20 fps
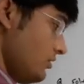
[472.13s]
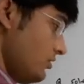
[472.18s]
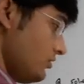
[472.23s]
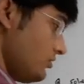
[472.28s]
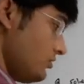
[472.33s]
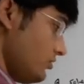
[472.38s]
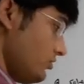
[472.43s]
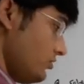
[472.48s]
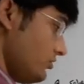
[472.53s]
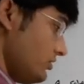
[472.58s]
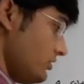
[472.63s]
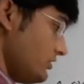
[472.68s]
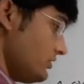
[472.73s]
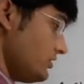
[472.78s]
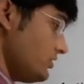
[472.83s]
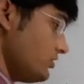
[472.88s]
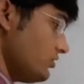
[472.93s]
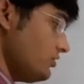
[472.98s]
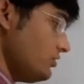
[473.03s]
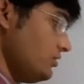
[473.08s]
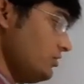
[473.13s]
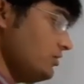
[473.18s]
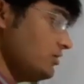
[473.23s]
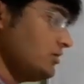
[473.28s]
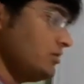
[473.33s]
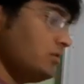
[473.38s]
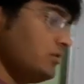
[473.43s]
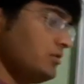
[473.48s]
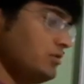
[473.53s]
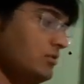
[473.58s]
So this is your
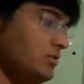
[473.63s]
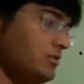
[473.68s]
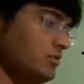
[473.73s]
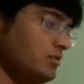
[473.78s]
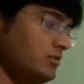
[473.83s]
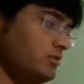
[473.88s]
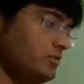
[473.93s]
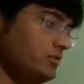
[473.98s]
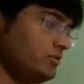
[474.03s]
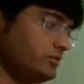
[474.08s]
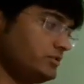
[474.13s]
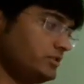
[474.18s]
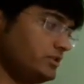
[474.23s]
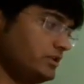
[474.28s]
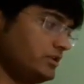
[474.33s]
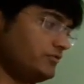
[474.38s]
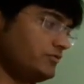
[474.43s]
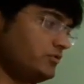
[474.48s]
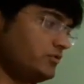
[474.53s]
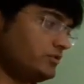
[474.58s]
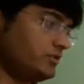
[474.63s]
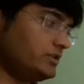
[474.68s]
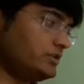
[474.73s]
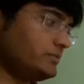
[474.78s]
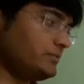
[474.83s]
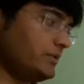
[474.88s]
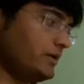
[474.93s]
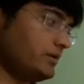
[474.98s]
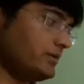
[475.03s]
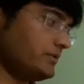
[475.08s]
CF for this
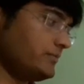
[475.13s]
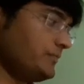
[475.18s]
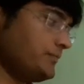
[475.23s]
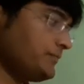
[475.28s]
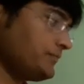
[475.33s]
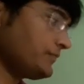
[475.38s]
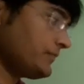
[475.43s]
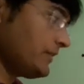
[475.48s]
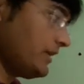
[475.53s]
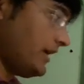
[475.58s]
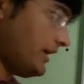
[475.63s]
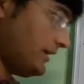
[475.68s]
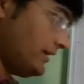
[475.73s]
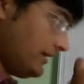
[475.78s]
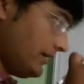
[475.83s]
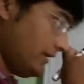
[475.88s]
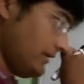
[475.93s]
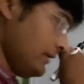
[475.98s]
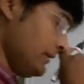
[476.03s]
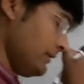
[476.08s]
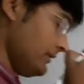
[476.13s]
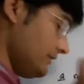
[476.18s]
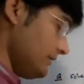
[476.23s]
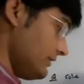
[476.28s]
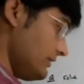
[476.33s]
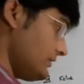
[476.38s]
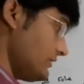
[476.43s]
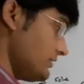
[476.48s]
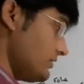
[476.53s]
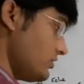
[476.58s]
part, and here
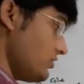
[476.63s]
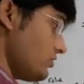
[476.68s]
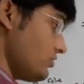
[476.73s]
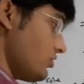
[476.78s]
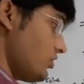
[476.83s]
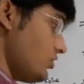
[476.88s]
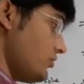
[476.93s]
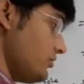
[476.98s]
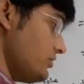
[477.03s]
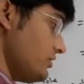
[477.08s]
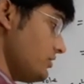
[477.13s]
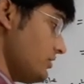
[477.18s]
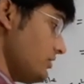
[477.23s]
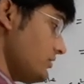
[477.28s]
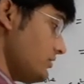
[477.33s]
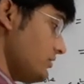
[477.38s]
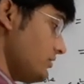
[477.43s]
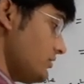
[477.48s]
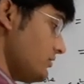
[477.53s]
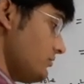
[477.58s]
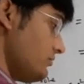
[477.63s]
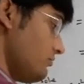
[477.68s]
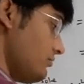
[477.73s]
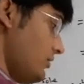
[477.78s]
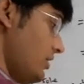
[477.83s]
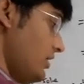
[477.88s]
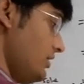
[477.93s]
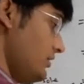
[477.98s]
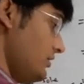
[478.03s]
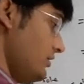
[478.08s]
this is your non-homogeneous
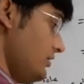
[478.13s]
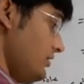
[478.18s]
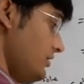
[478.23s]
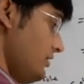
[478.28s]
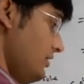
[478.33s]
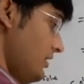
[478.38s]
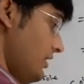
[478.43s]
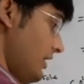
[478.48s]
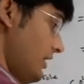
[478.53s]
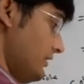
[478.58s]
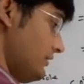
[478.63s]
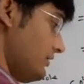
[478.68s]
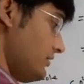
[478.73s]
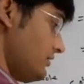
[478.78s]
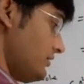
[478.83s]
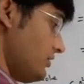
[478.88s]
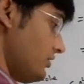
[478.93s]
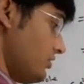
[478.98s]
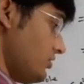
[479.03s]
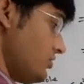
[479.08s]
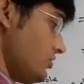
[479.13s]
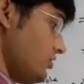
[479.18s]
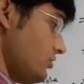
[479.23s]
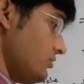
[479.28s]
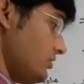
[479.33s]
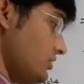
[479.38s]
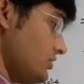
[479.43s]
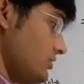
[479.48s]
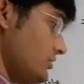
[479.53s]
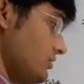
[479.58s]
part, and the solution of
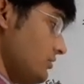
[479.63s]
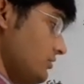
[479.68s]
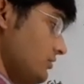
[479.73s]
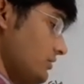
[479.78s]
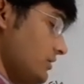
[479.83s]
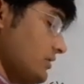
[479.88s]
this, the